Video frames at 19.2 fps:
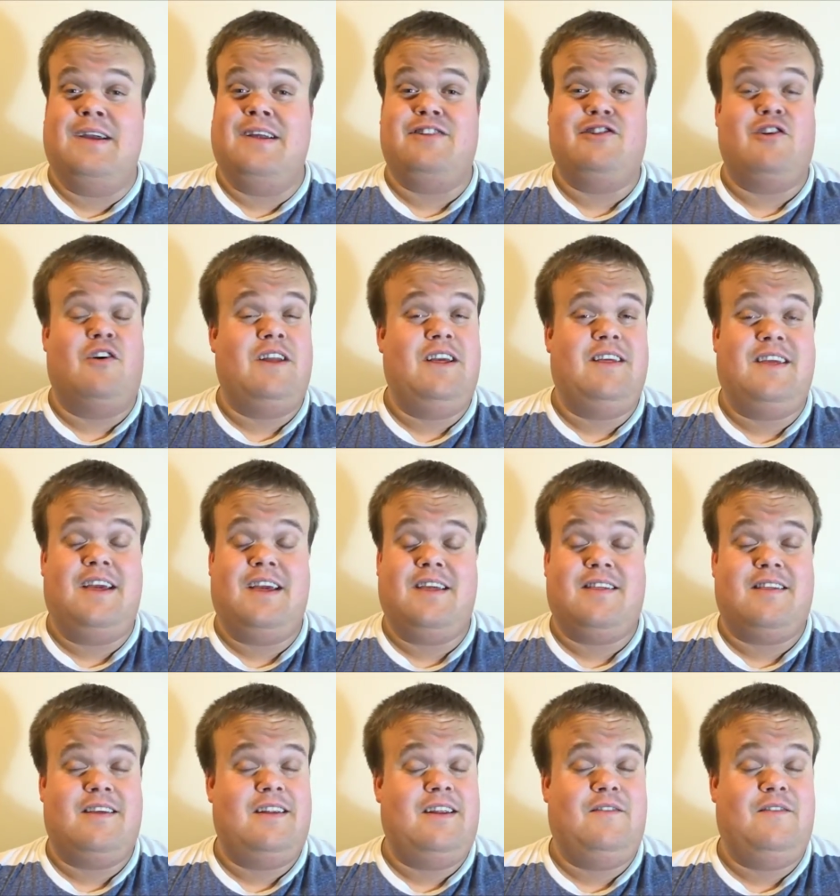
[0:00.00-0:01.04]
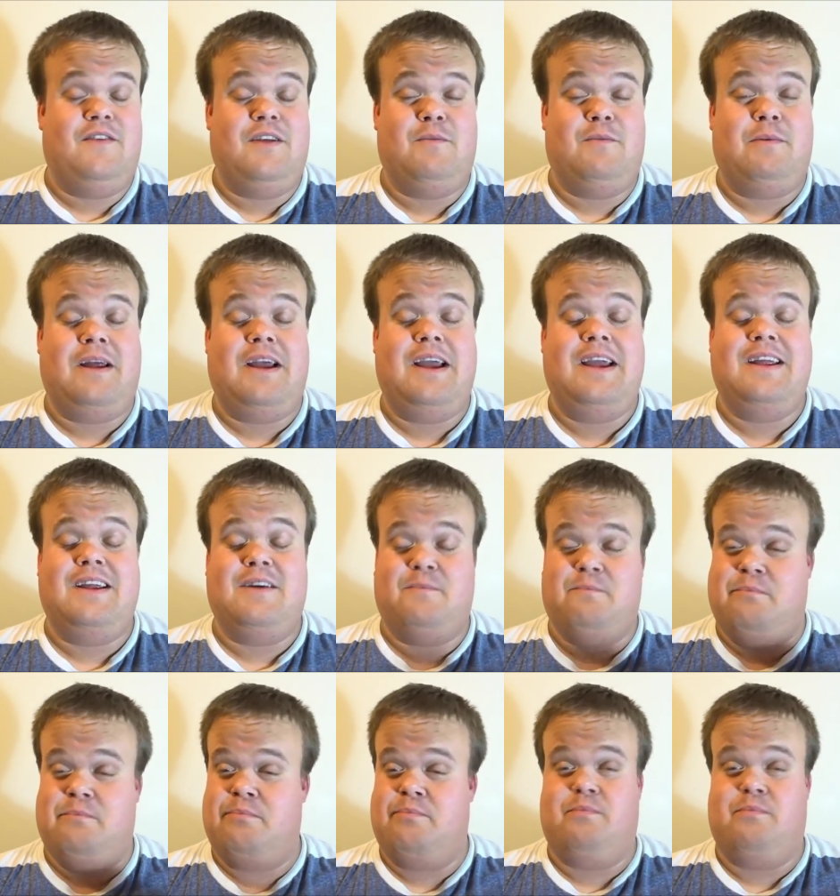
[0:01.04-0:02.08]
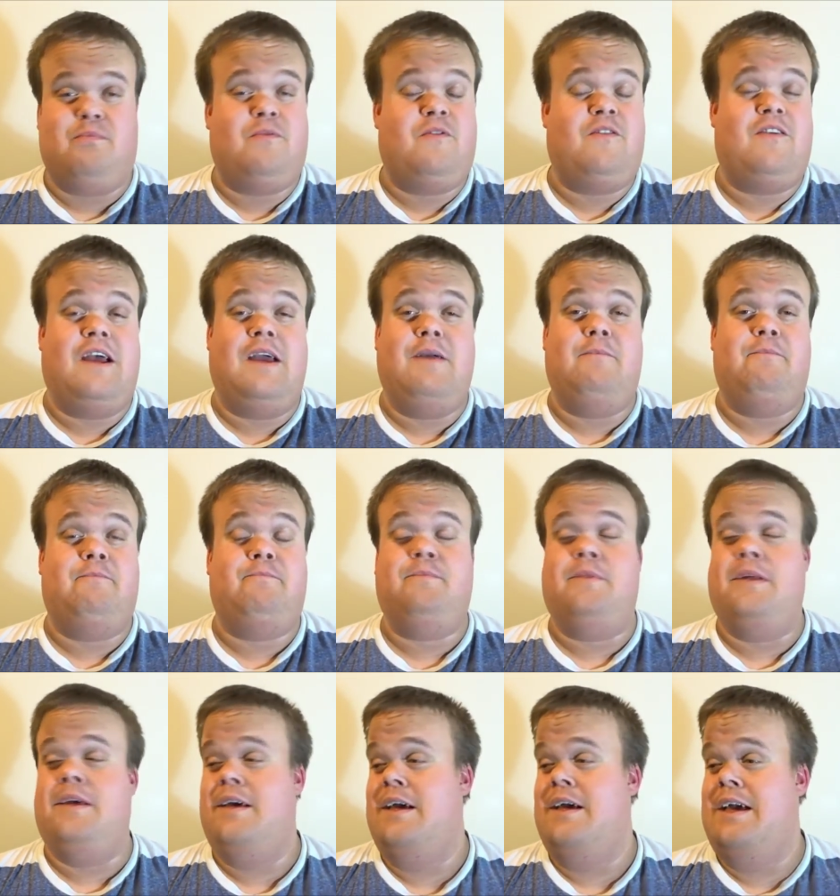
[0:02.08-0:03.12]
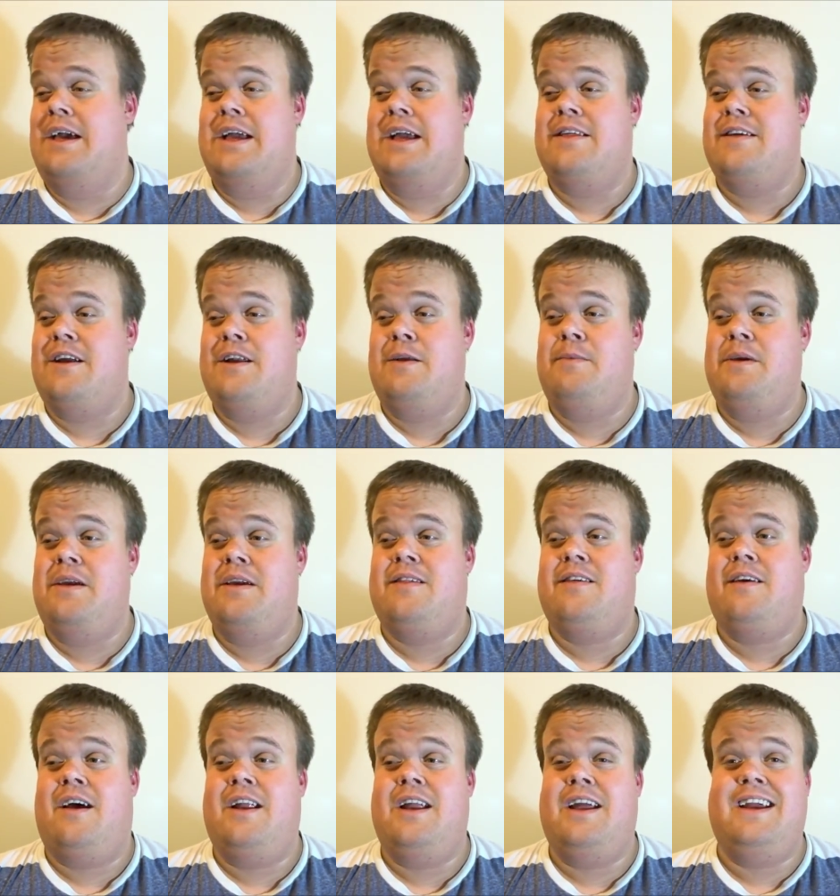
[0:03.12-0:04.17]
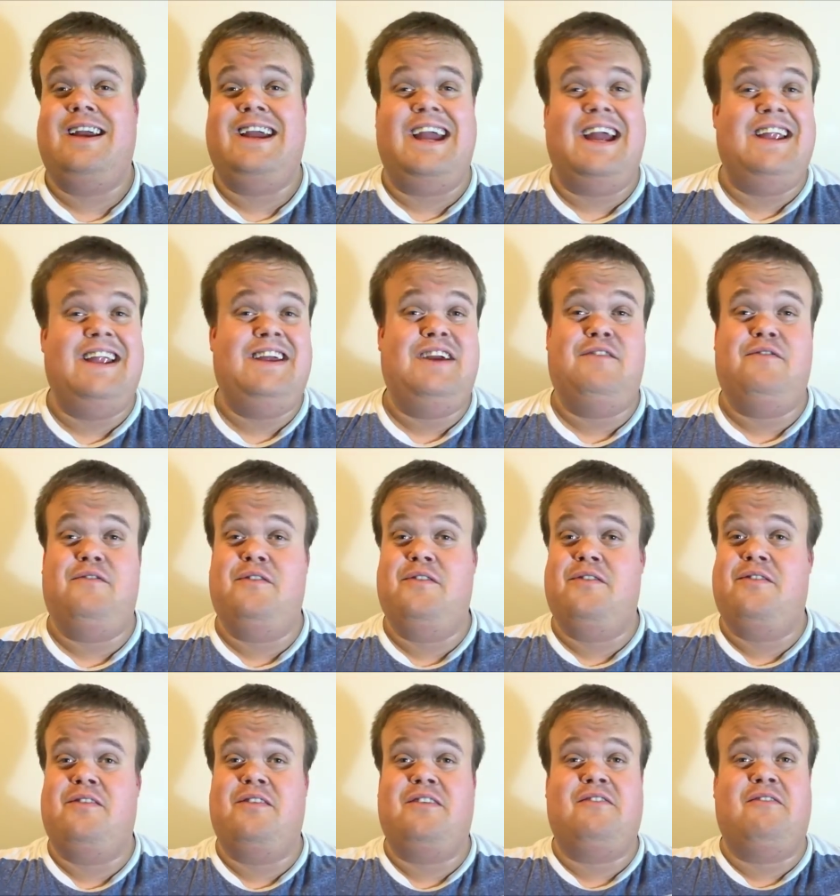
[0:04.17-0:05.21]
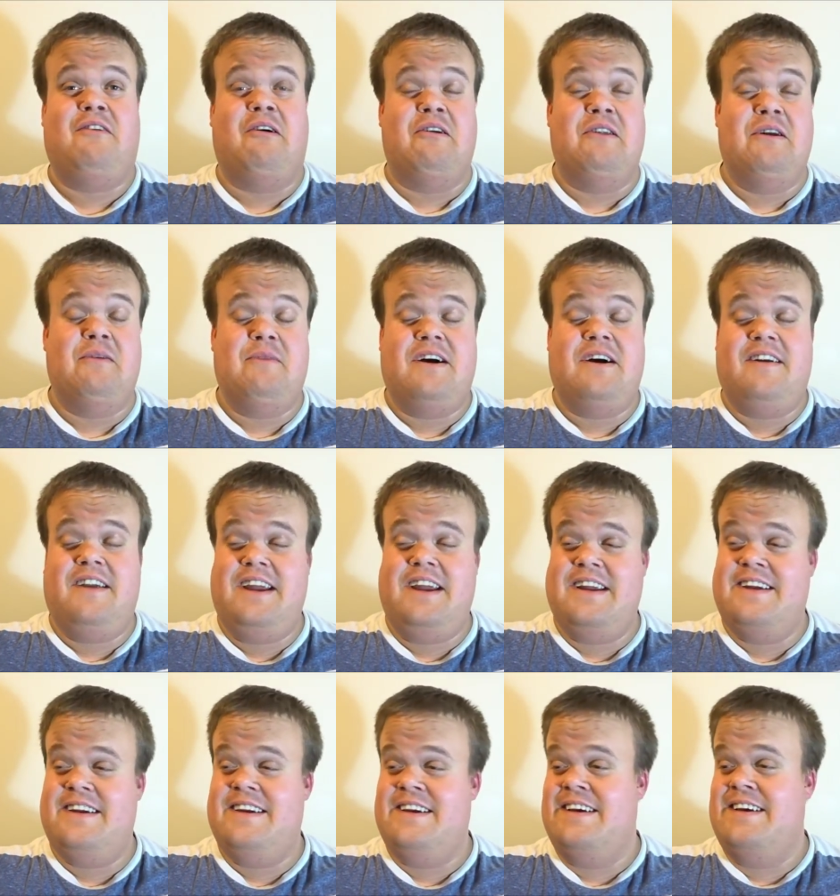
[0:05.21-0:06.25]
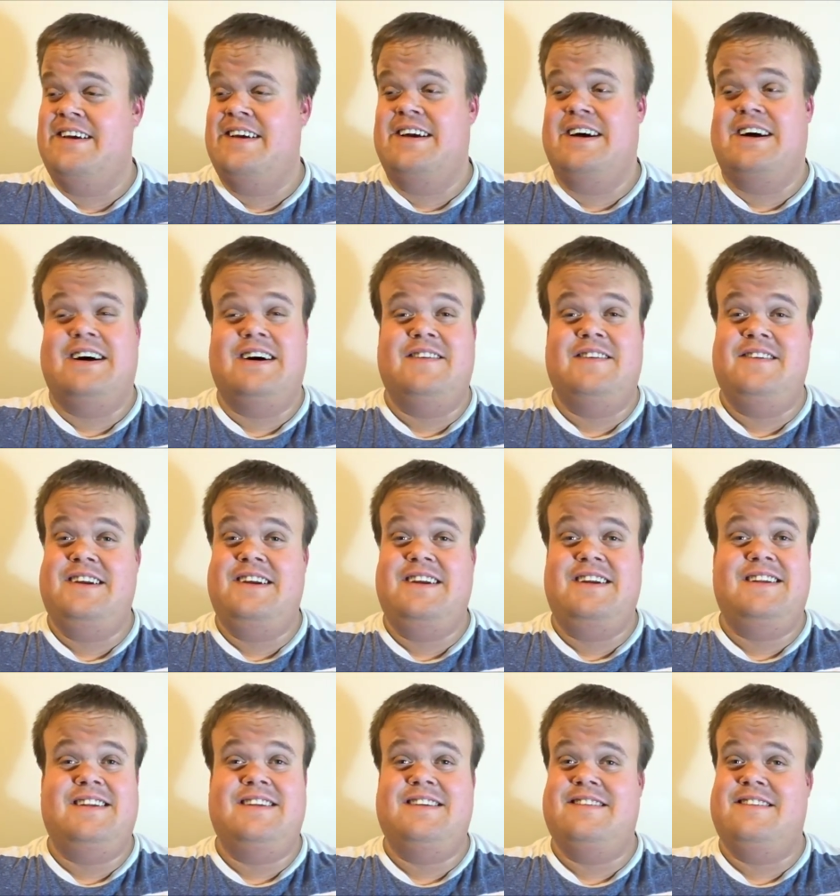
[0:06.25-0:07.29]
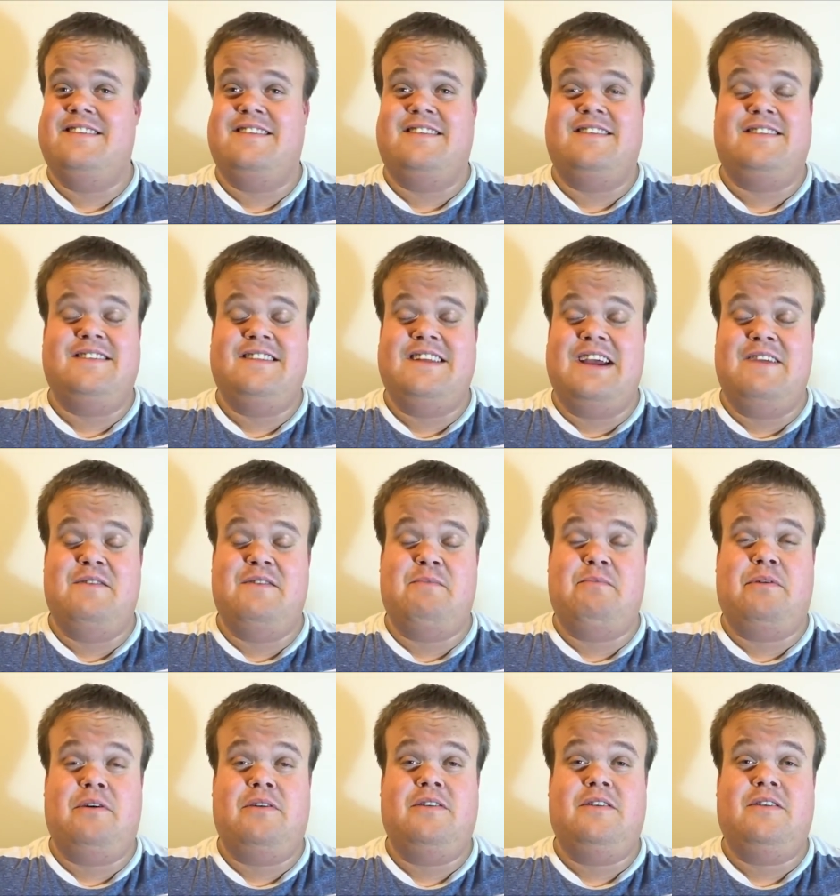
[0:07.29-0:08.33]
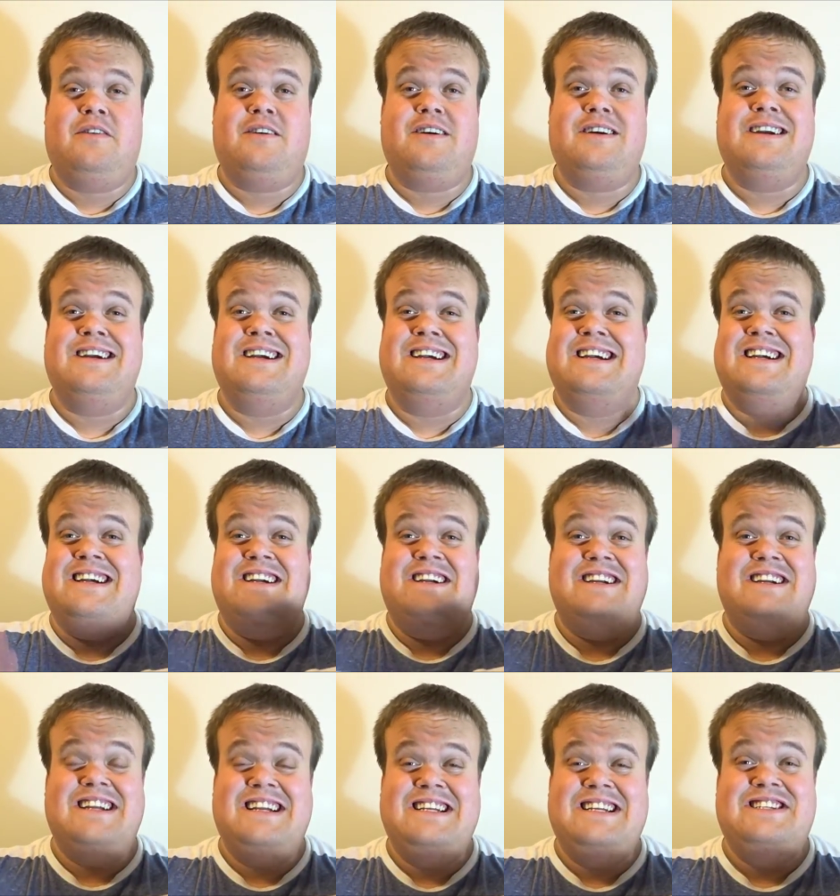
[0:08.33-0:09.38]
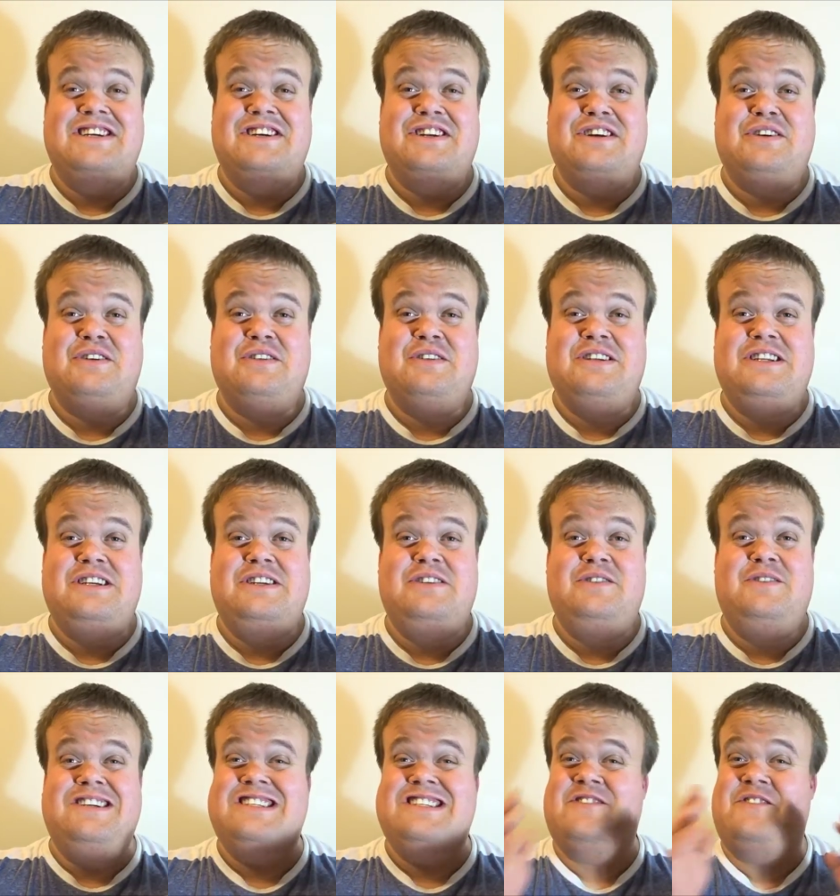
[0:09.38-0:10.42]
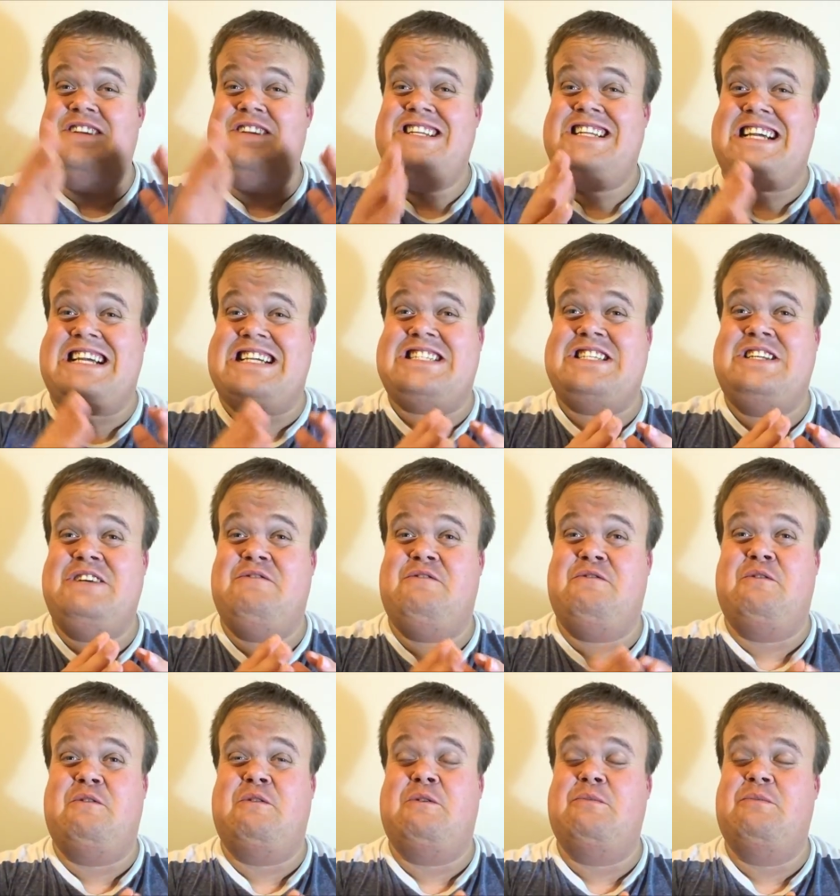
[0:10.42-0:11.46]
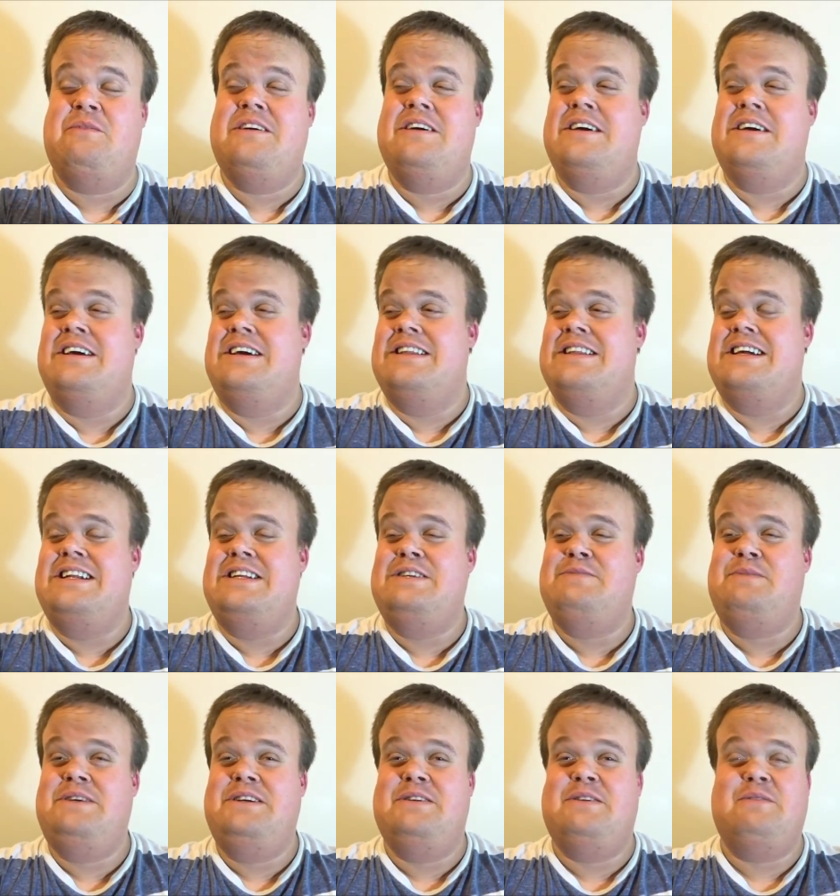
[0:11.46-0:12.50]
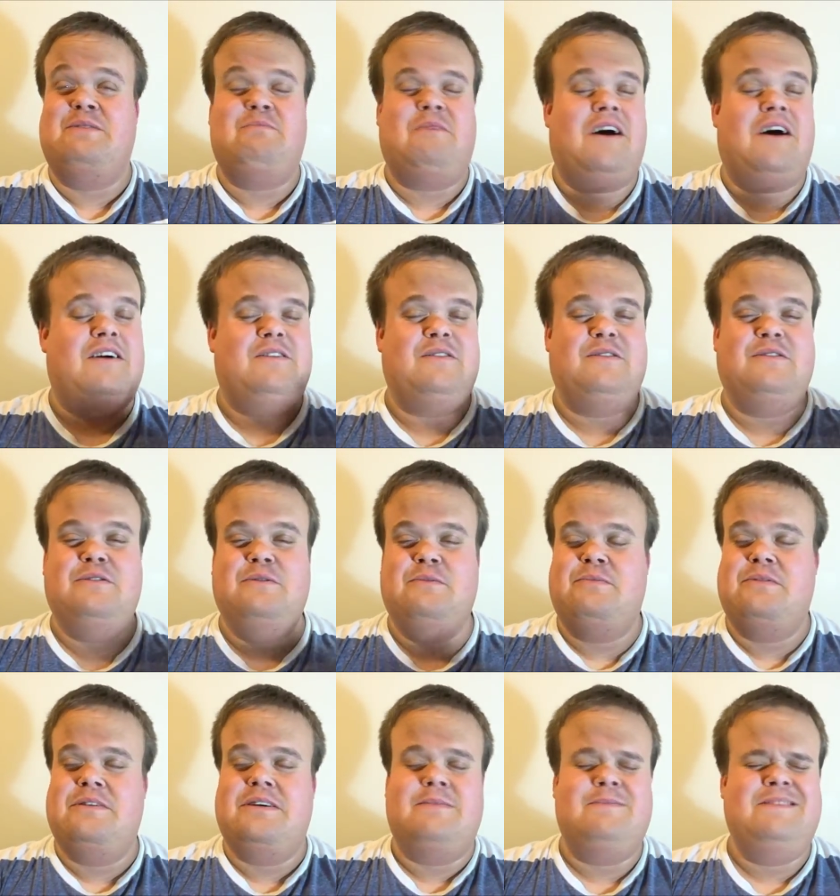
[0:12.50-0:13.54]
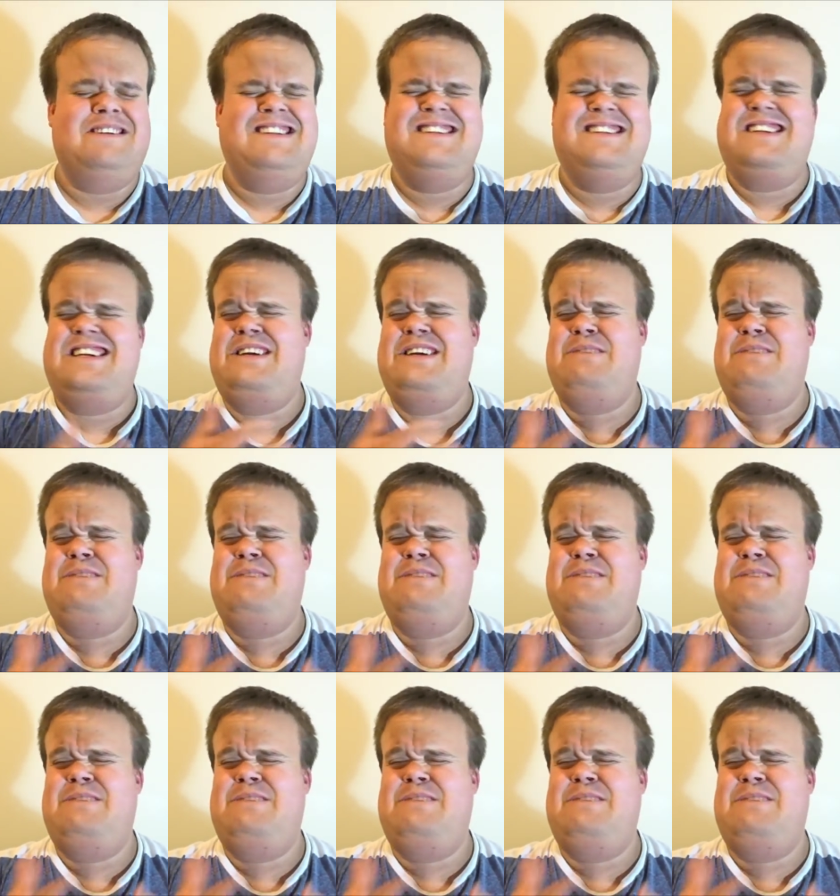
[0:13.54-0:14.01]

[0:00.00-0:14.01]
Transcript: Johnny Sexton, if he's playing, same. It's going to be exciting. Genia versus Connor Murray. I mean, oh, David Pocock, is he going to continue his fantastic form that he's been on? Michael Hooper. I mean,